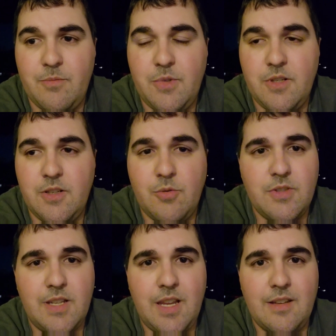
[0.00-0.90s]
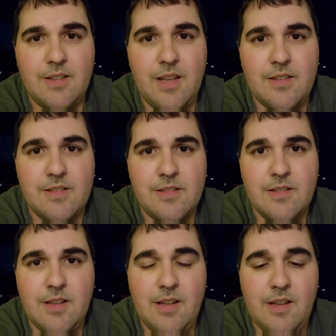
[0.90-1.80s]
you do what you can, guys.
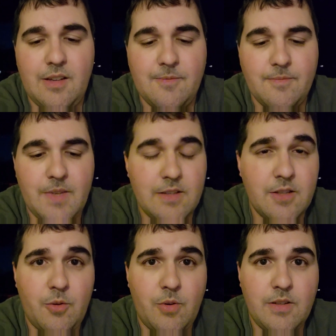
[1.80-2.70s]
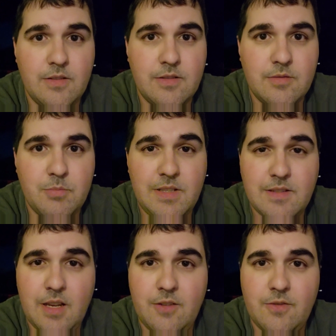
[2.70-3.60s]
Um, as always, be
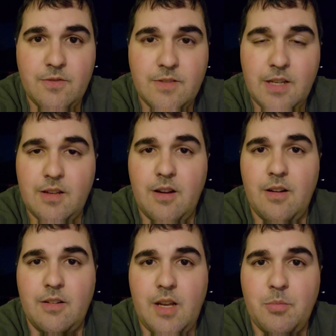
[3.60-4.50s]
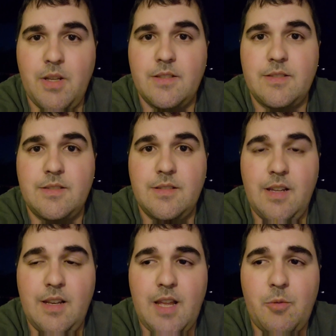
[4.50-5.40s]
safe, take care, God bless,
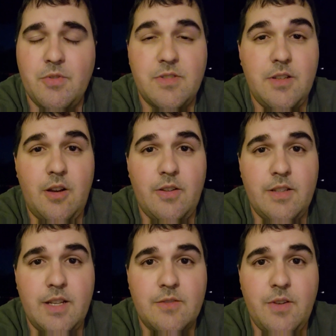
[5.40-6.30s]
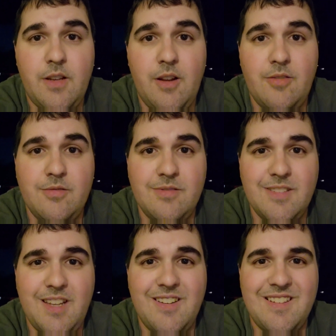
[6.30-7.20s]
and I will see y'all in the next video.
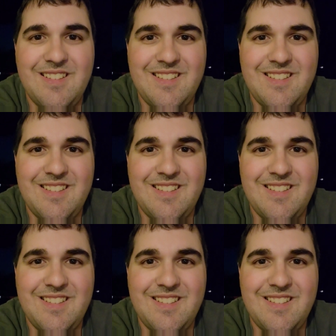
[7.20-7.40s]
Later.